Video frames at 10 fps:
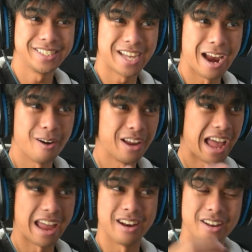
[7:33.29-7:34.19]
scary,
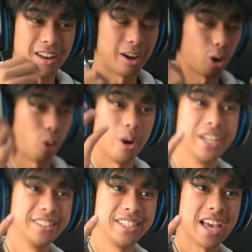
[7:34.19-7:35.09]
and
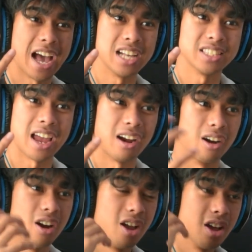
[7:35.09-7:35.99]
crazy ass
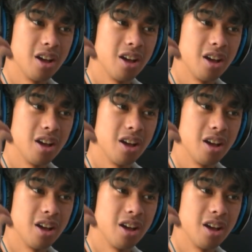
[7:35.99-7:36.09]
hair.